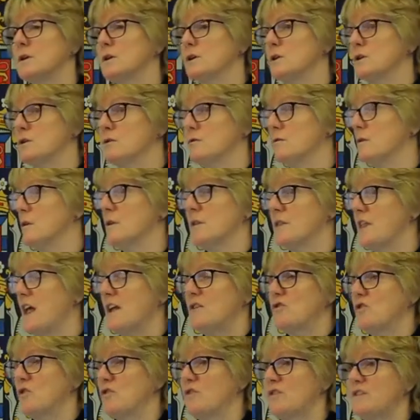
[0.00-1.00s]

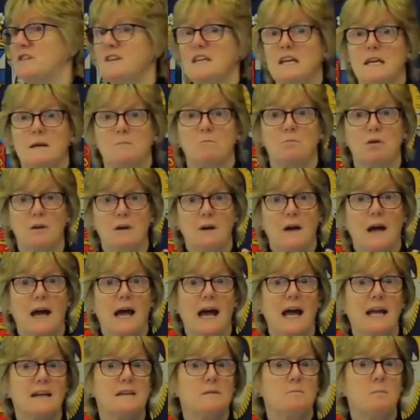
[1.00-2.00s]
they just tip
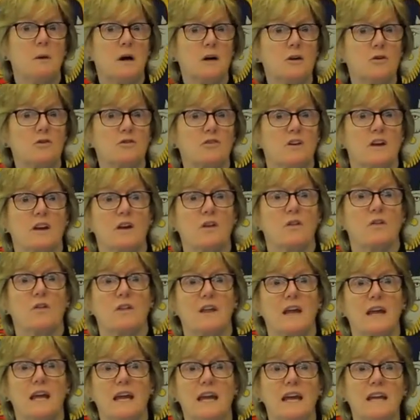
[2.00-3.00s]
antibiotics
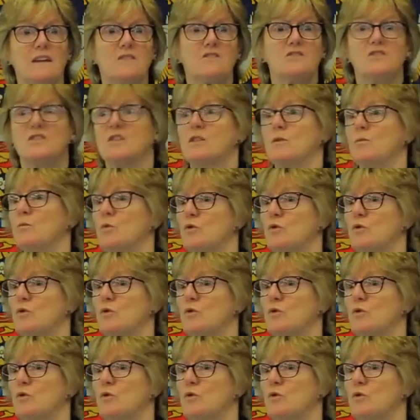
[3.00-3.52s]
into the